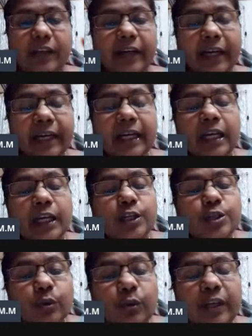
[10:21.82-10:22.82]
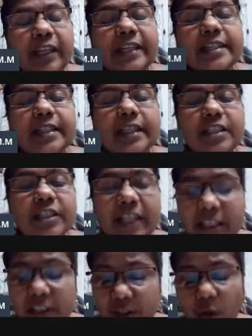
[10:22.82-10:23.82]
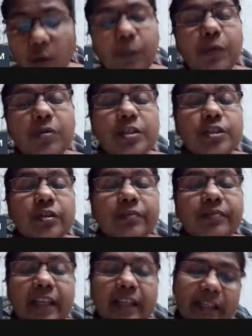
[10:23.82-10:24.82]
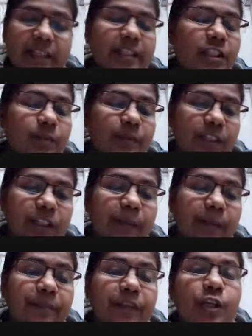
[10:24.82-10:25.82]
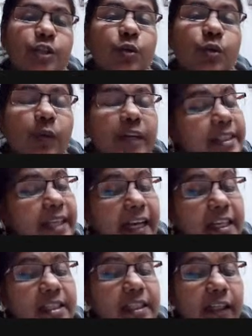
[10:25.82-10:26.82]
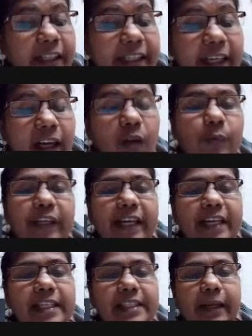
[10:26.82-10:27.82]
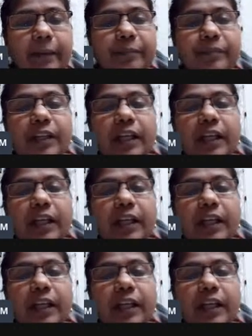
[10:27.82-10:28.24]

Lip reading: right? So it is the just opposite of the resistivity. So what is the answer? Here we can say